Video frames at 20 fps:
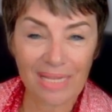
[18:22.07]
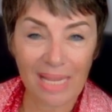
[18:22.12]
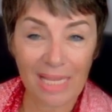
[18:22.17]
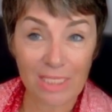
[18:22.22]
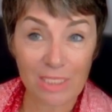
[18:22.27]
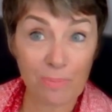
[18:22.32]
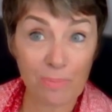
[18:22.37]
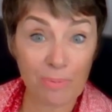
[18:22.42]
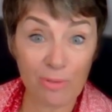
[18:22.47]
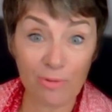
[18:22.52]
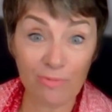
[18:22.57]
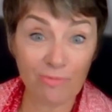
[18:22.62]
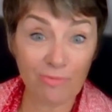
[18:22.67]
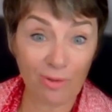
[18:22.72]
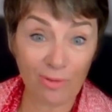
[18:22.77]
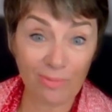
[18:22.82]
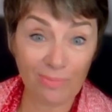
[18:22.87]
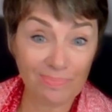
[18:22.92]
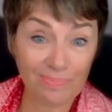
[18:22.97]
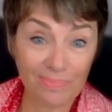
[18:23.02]
It's
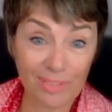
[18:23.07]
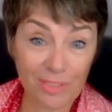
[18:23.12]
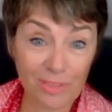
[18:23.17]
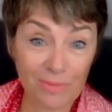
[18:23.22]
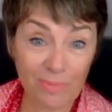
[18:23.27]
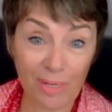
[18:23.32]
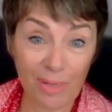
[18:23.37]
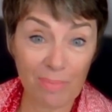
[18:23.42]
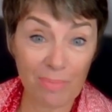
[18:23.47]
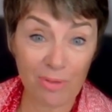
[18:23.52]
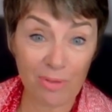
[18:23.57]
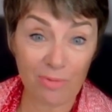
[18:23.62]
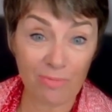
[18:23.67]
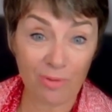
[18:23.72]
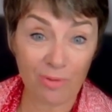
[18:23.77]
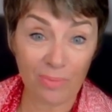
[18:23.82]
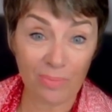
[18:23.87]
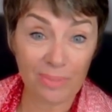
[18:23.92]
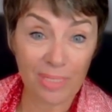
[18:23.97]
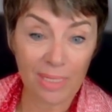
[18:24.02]
beautiful. It's really
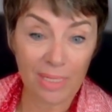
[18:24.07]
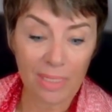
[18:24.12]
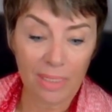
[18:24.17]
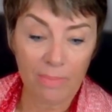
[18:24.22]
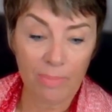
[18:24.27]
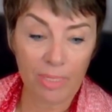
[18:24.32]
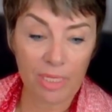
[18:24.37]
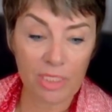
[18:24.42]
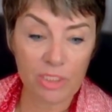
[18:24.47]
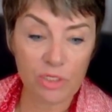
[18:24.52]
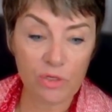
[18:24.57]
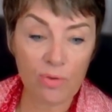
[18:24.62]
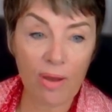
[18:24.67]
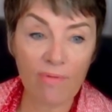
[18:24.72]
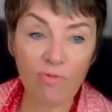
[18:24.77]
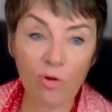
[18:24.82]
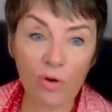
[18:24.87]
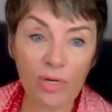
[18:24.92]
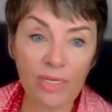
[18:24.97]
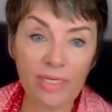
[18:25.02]
beautiful because you
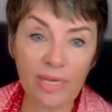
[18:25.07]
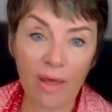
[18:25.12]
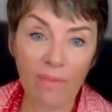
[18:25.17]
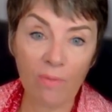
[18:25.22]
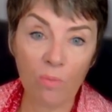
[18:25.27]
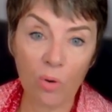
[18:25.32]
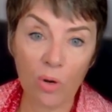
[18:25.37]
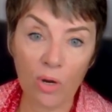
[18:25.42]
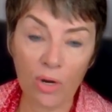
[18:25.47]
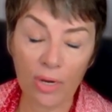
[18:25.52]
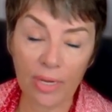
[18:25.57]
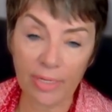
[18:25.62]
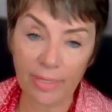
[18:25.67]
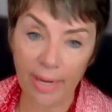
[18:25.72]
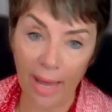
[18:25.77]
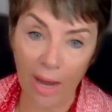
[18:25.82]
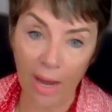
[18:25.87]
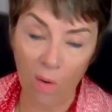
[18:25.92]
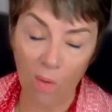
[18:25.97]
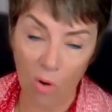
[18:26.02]
have already done the work,
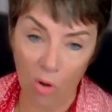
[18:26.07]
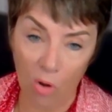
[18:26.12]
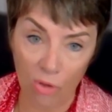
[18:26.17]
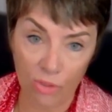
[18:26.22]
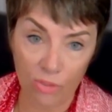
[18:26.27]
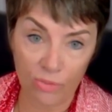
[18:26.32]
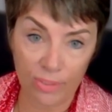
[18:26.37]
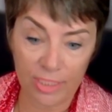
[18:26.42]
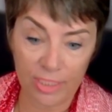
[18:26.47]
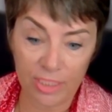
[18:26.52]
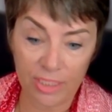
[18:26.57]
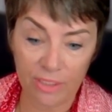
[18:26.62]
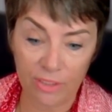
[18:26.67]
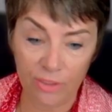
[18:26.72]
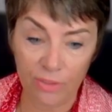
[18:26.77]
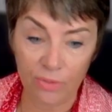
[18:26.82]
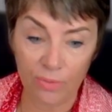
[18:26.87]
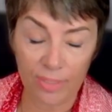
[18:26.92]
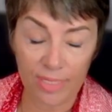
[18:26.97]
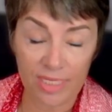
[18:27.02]
and now all you need to
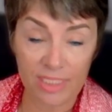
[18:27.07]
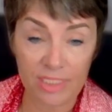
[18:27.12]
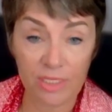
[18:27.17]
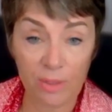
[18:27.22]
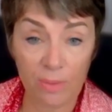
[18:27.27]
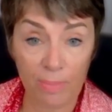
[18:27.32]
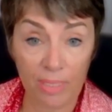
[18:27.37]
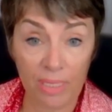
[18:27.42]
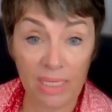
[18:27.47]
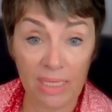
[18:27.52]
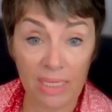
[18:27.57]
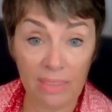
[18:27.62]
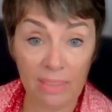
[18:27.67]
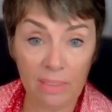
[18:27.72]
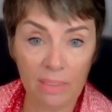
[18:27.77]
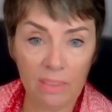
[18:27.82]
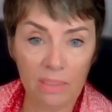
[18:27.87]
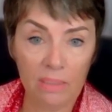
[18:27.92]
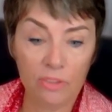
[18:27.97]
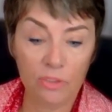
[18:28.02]
do is to
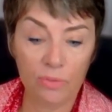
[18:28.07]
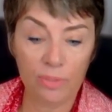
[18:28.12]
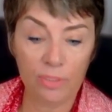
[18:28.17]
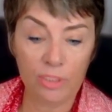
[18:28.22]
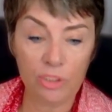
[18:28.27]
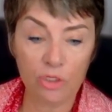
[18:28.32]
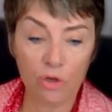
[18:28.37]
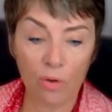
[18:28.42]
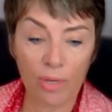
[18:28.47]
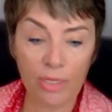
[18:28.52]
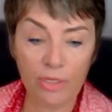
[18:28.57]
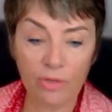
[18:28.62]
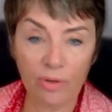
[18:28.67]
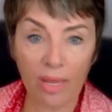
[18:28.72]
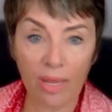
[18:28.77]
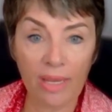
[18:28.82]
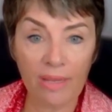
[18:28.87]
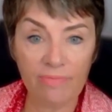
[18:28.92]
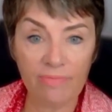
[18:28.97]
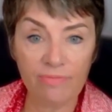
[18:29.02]
enjoy your
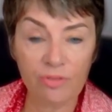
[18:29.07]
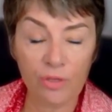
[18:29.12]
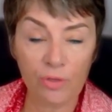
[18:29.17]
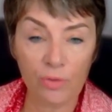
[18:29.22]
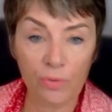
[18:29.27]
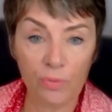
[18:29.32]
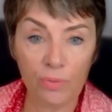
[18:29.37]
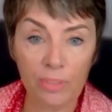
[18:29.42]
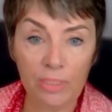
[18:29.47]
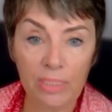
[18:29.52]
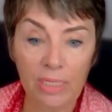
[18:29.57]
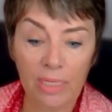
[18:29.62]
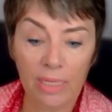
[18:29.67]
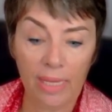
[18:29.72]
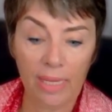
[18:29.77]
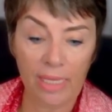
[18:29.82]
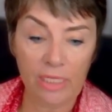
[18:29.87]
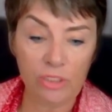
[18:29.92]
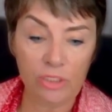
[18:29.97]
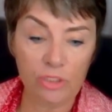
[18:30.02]
life, to
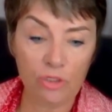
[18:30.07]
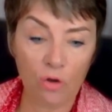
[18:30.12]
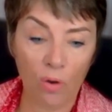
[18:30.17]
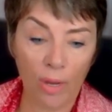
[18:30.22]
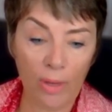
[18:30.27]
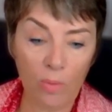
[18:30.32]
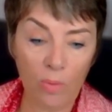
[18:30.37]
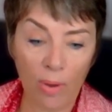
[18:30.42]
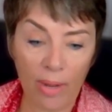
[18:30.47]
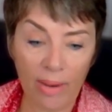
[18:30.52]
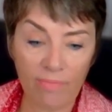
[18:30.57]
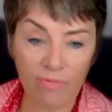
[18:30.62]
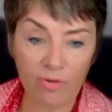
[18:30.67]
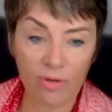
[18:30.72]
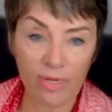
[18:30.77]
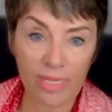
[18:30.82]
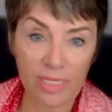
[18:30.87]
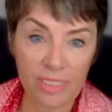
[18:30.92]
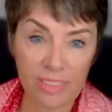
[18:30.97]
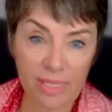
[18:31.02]
enjoy whatever
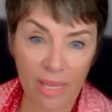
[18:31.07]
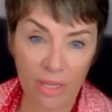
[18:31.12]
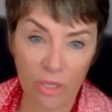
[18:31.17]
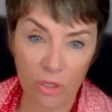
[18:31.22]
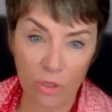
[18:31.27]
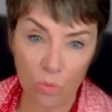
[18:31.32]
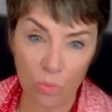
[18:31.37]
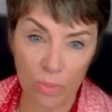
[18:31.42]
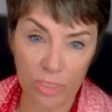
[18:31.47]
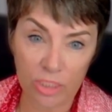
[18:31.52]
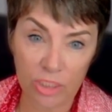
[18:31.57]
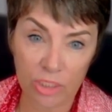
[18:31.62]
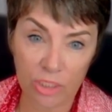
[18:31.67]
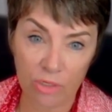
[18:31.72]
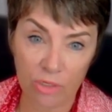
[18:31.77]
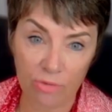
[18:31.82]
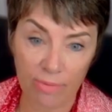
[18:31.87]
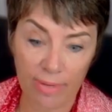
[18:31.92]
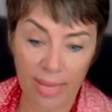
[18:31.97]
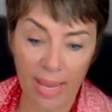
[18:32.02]
it is that you wish to
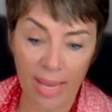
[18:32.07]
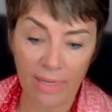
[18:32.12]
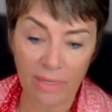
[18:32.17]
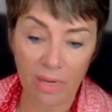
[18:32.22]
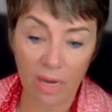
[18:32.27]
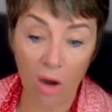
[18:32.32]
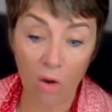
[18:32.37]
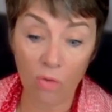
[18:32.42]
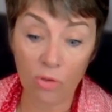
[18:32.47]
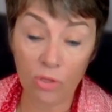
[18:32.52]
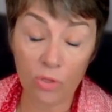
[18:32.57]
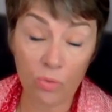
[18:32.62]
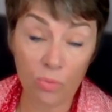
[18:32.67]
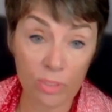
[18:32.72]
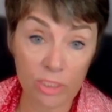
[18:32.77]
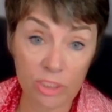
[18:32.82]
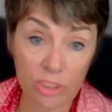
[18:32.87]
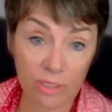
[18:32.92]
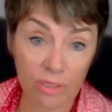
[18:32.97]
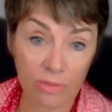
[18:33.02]
create. How do you
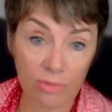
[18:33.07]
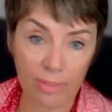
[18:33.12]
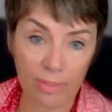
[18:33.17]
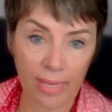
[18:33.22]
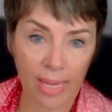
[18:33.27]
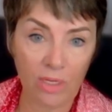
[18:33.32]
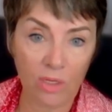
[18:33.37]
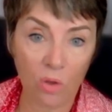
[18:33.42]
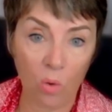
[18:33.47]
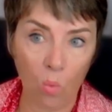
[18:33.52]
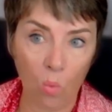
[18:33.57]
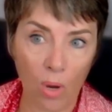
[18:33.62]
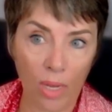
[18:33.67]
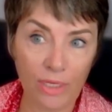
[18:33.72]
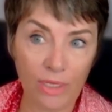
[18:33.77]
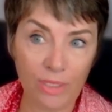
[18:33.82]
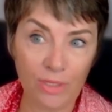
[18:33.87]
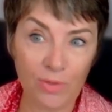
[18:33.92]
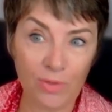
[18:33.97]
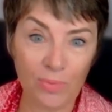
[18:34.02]
wish to create?
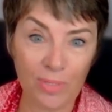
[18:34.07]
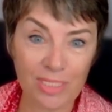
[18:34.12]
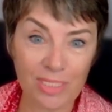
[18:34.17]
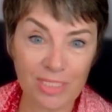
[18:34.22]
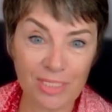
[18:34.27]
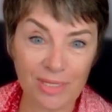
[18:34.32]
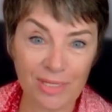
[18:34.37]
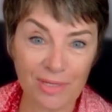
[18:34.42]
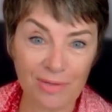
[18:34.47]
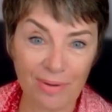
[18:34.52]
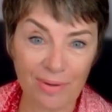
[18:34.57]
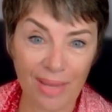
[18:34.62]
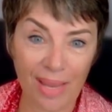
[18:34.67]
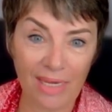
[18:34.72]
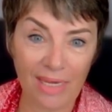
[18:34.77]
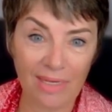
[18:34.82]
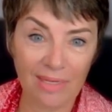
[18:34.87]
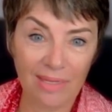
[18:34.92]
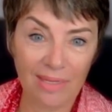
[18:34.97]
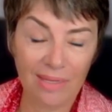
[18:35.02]
What do you wish to
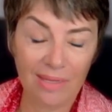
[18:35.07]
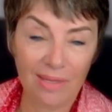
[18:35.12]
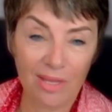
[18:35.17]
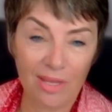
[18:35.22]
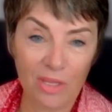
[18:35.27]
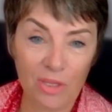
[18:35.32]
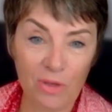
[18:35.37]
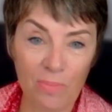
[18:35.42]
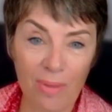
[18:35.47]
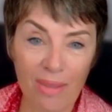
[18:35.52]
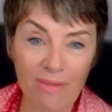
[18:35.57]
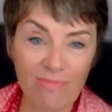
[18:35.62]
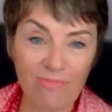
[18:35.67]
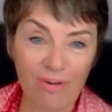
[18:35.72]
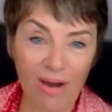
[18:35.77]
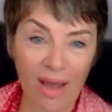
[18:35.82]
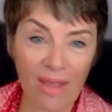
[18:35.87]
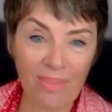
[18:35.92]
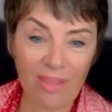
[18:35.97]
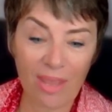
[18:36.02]
create? You may
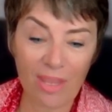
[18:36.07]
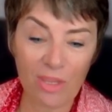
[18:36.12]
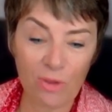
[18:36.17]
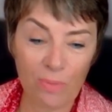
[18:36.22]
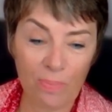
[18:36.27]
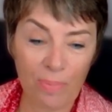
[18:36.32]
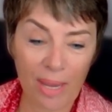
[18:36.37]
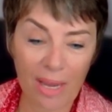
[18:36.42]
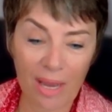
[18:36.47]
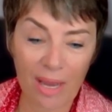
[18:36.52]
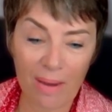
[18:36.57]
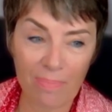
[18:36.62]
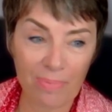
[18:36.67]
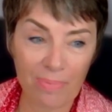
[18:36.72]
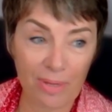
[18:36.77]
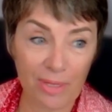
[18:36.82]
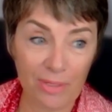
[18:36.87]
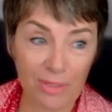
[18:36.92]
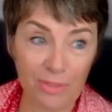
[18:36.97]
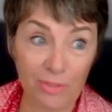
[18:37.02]
find that you pick
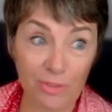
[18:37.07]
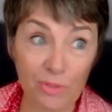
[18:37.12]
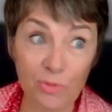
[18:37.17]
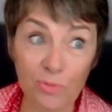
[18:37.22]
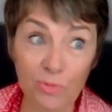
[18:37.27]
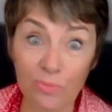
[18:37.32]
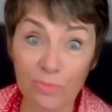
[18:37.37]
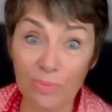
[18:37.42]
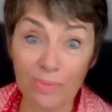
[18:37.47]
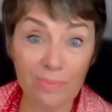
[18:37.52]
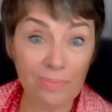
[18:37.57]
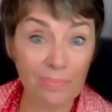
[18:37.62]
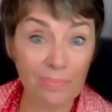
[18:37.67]
up new